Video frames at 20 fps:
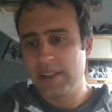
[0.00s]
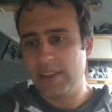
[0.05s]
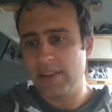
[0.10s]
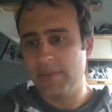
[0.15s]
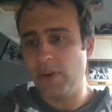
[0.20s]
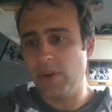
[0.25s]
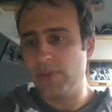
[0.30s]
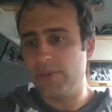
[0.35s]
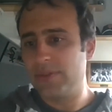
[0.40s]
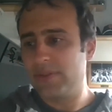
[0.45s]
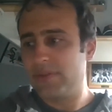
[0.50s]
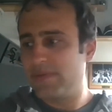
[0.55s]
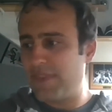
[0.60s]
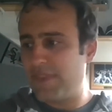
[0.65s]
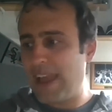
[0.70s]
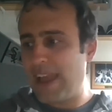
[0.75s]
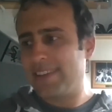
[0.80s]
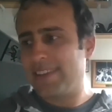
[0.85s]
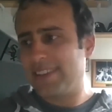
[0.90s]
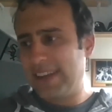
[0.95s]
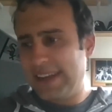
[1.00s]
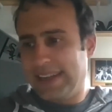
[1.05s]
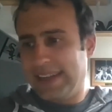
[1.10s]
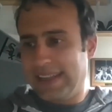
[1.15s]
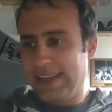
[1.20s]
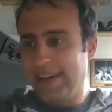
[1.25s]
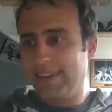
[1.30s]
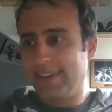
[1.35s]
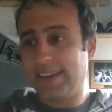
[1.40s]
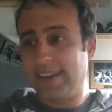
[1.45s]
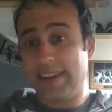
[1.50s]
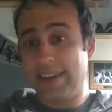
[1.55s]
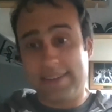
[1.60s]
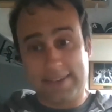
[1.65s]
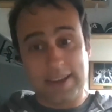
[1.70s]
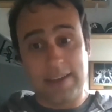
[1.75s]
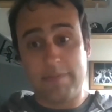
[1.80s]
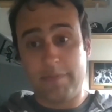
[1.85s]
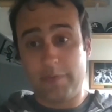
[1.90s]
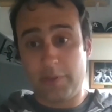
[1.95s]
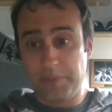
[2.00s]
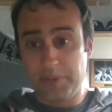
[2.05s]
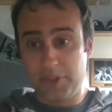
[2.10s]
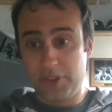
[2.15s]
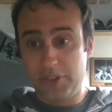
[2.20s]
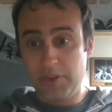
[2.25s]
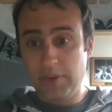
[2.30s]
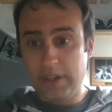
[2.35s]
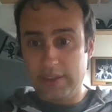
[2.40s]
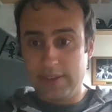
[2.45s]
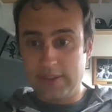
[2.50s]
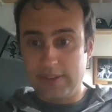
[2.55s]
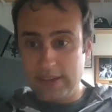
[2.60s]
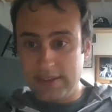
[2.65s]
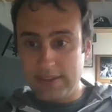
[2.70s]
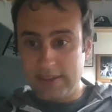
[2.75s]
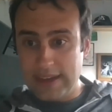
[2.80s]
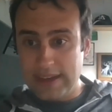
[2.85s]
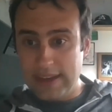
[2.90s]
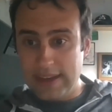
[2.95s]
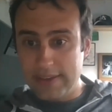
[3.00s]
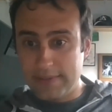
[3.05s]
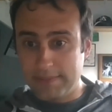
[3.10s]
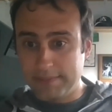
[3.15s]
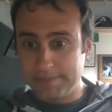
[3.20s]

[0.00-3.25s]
the most fascinating insights come from students these days.